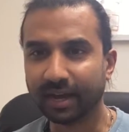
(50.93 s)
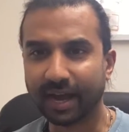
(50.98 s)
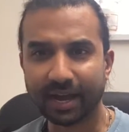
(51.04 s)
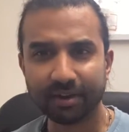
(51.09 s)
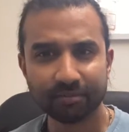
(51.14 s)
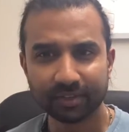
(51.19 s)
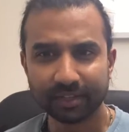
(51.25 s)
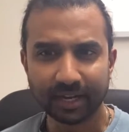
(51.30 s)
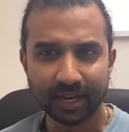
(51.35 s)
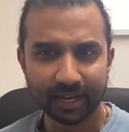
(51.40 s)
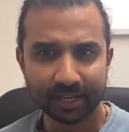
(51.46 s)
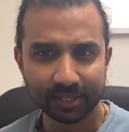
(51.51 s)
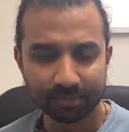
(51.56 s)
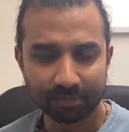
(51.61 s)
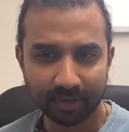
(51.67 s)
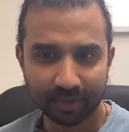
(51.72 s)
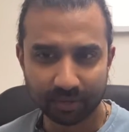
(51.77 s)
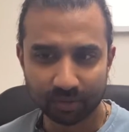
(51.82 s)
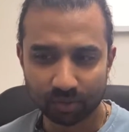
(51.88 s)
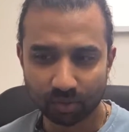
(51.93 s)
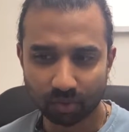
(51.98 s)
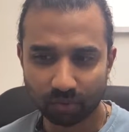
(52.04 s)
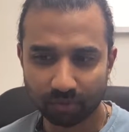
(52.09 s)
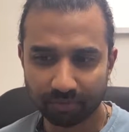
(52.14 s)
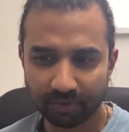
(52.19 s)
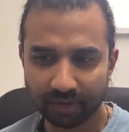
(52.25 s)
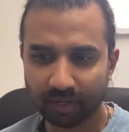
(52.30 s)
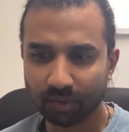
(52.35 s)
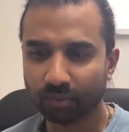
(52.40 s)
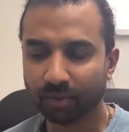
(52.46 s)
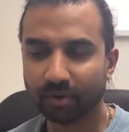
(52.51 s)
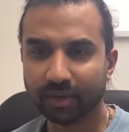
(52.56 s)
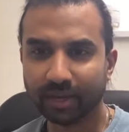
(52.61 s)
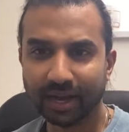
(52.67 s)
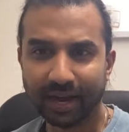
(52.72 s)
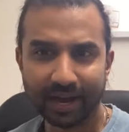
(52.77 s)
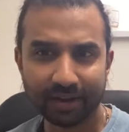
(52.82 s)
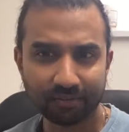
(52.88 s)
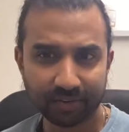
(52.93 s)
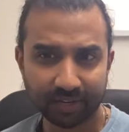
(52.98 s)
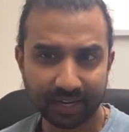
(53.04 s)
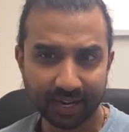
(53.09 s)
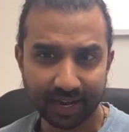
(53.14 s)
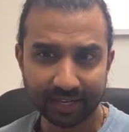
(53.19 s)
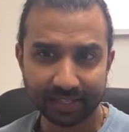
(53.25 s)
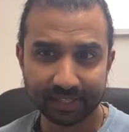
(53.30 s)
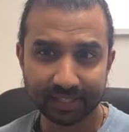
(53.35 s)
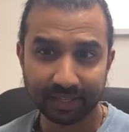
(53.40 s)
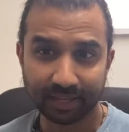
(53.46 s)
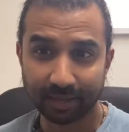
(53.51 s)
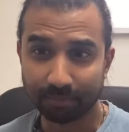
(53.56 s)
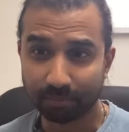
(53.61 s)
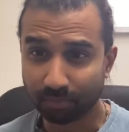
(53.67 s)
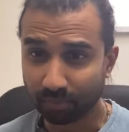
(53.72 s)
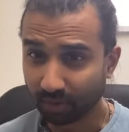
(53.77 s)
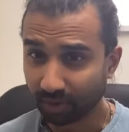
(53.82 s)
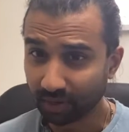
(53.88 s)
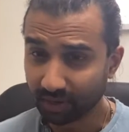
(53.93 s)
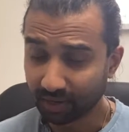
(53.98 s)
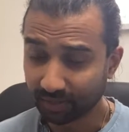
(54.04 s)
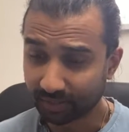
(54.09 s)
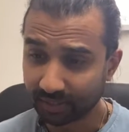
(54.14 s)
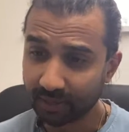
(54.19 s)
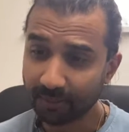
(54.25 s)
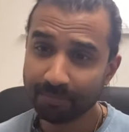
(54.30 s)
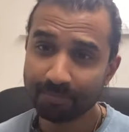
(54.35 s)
advertisement sort of thing where you're advertising a product,